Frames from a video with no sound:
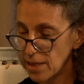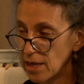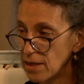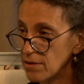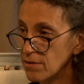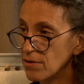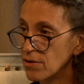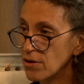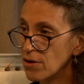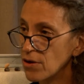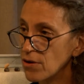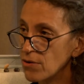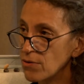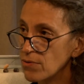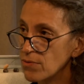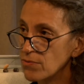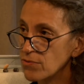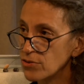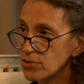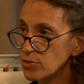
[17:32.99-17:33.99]
And
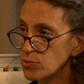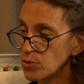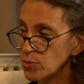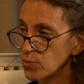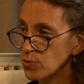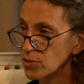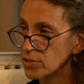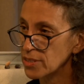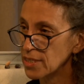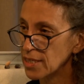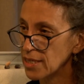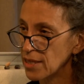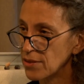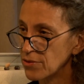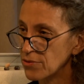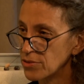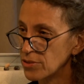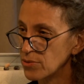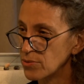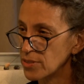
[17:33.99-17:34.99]
first we'll work
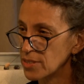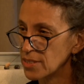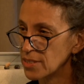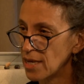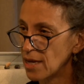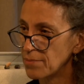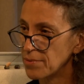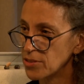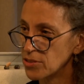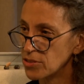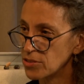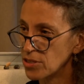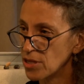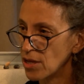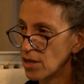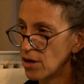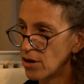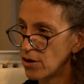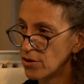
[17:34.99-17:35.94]
together to establish